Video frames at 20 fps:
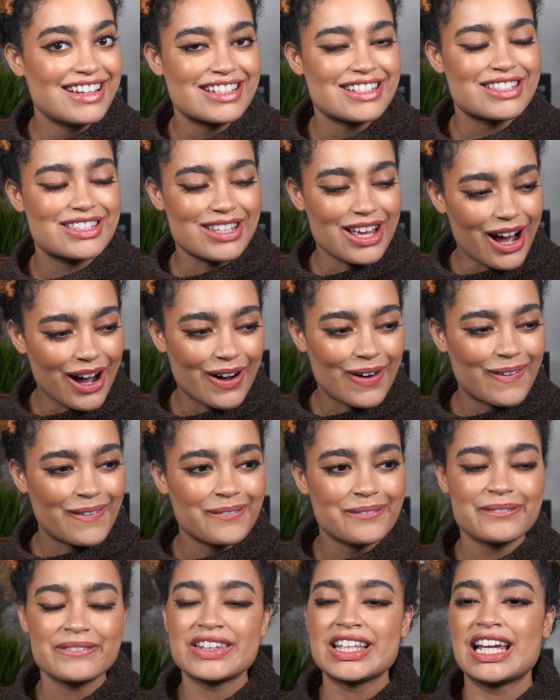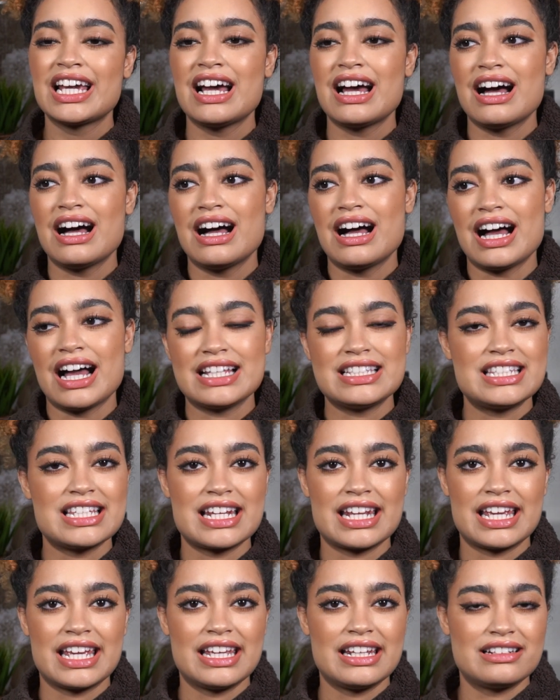So I
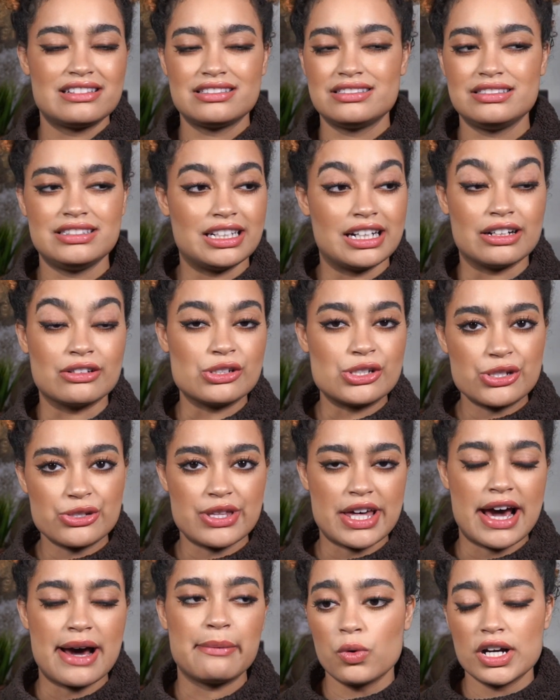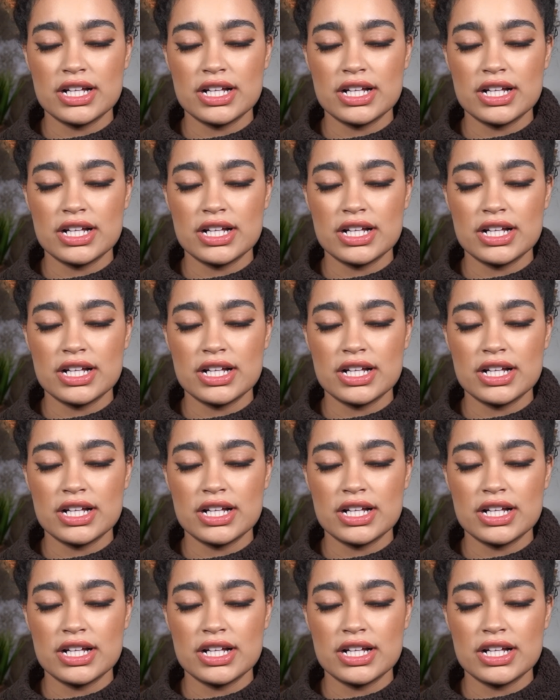didn't, you know, do that.